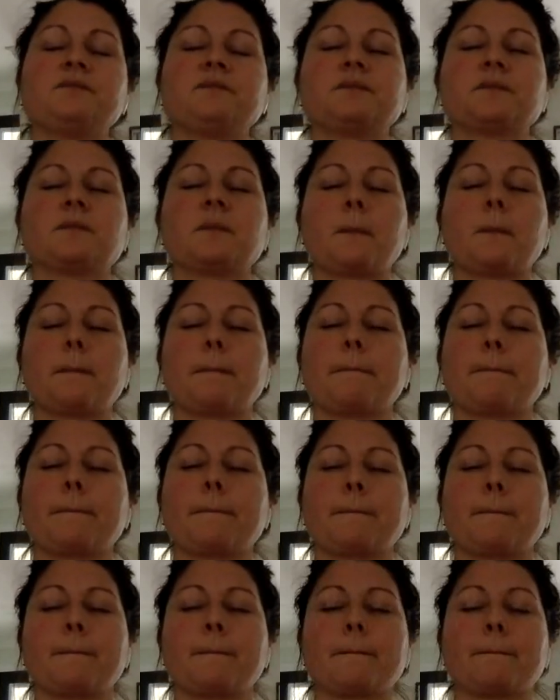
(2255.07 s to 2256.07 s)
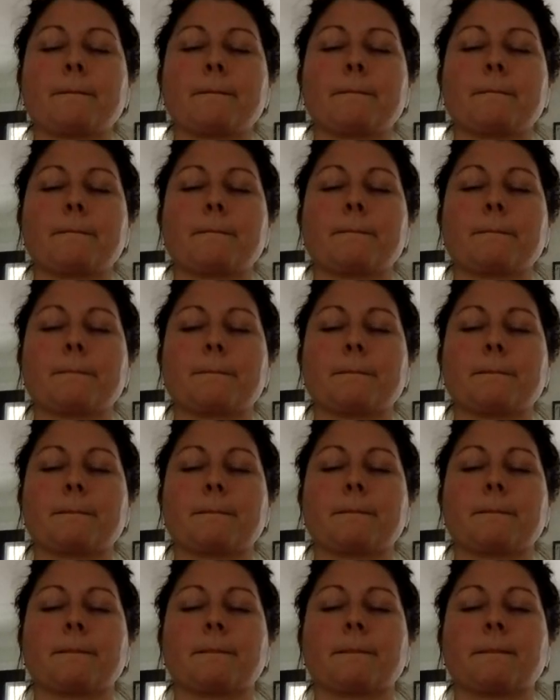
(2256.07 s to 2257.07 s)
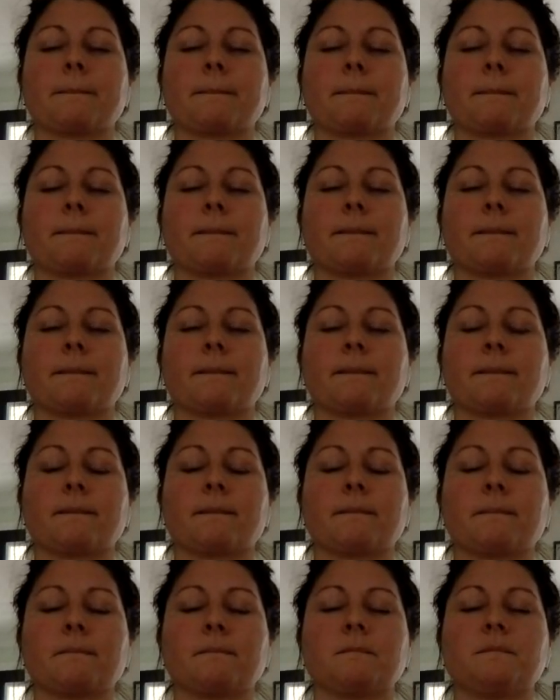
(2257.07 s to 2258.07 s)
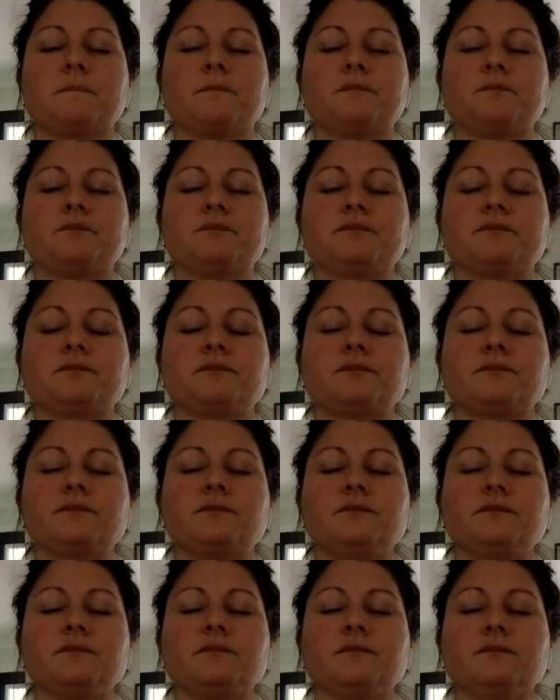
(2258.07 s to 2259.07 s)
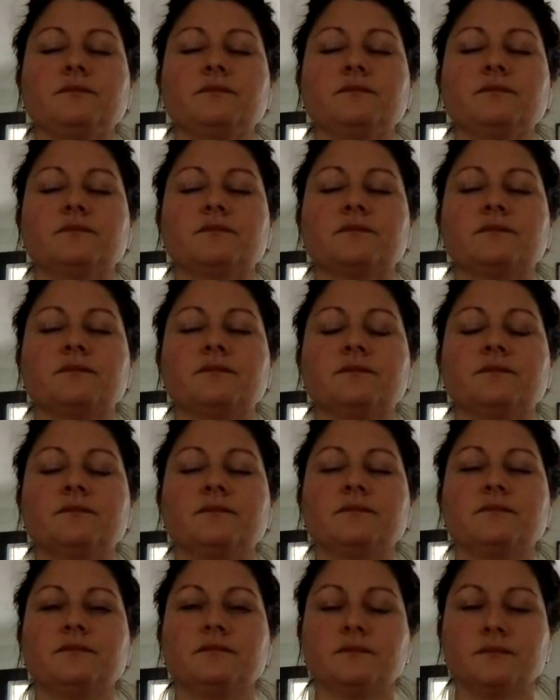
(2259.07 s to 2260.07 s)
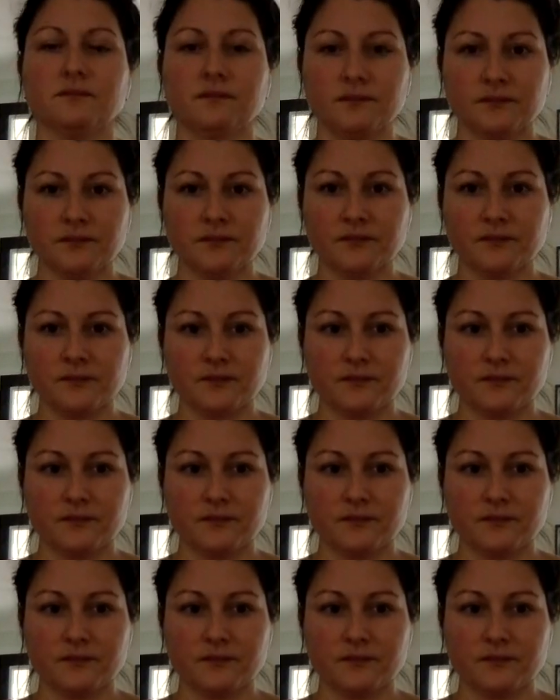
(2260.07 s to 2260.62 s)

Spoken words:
(silence)